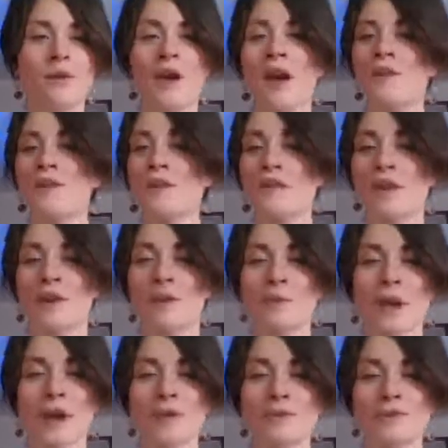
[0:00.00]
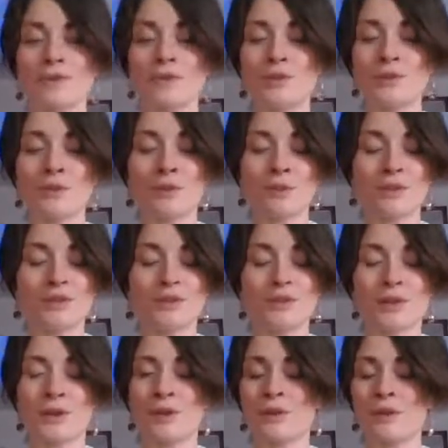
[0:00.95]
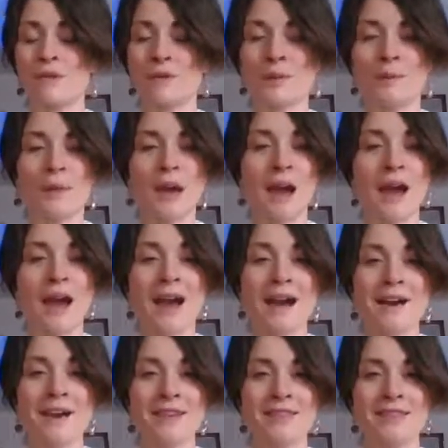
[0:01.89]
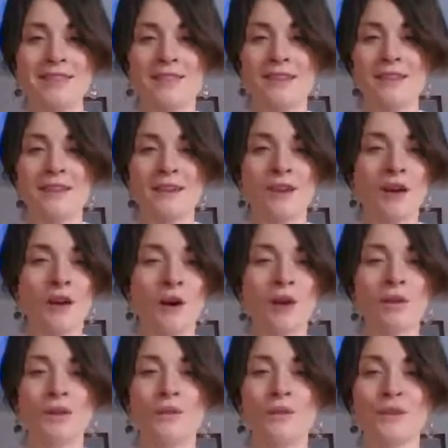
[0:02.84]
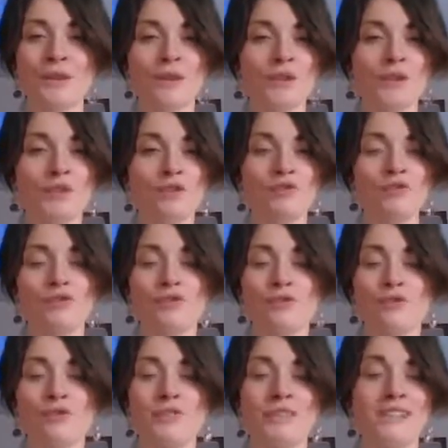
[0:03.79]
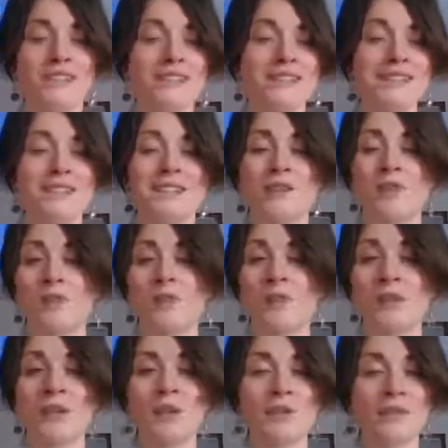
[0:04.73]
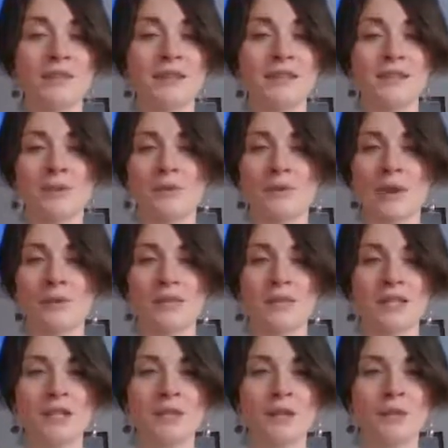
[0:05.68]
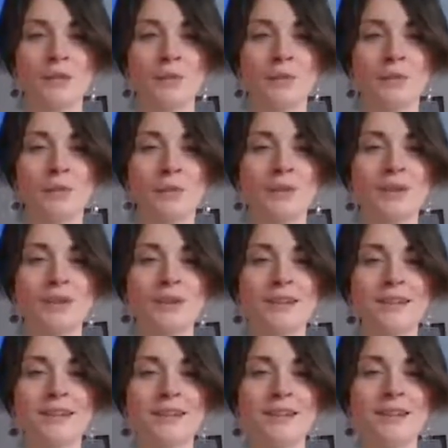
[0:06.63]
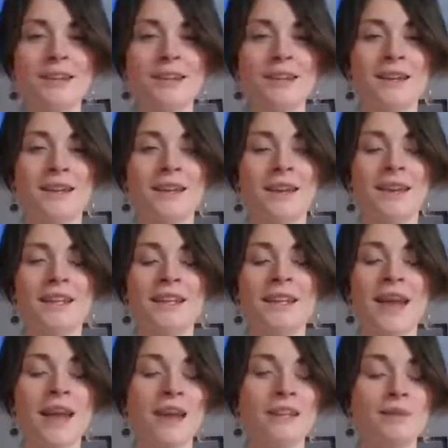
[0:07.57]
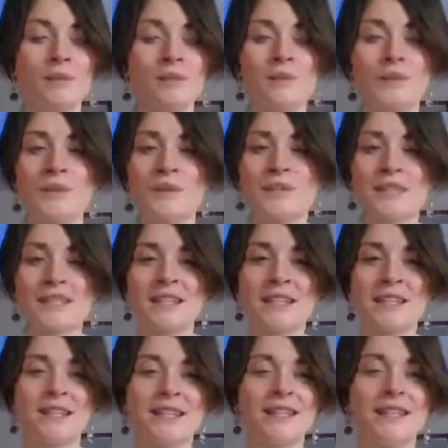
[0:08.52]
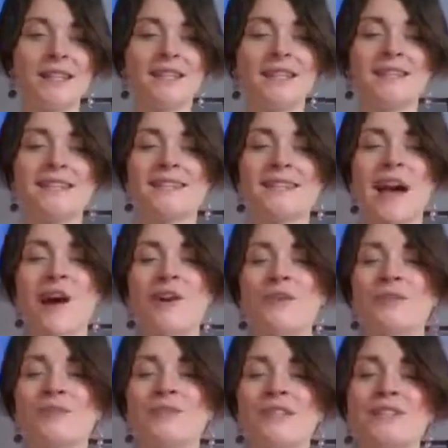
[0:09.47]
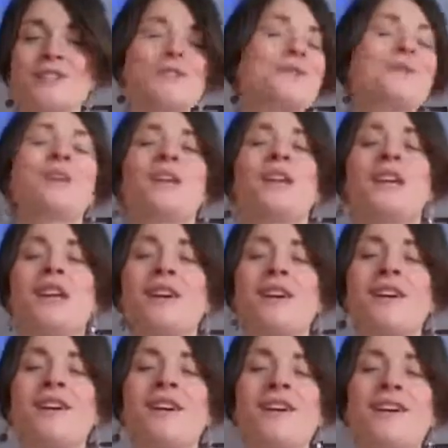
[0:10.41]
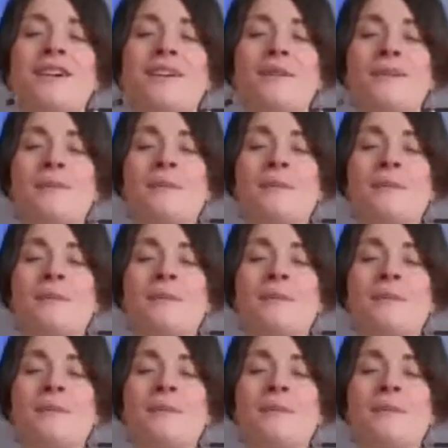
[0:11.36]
everything around you, the dirt of the path, all of the trees and greenery surrounding you, any animals you see, any sounds that you hear.